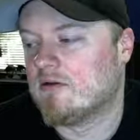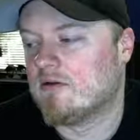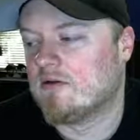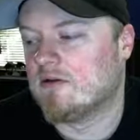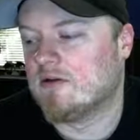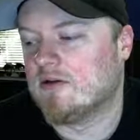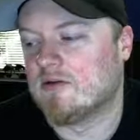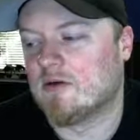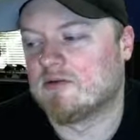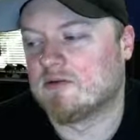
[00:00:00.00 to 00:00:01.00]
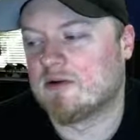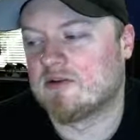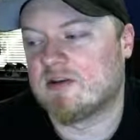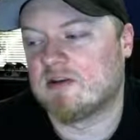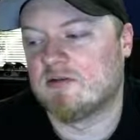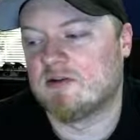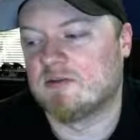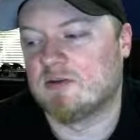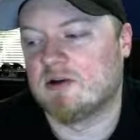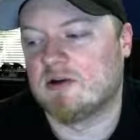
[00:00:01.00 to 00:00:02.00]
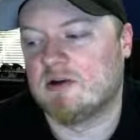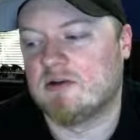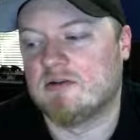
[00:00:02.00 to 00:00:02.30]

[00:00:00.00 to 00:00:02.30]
Then you also want to set the visibility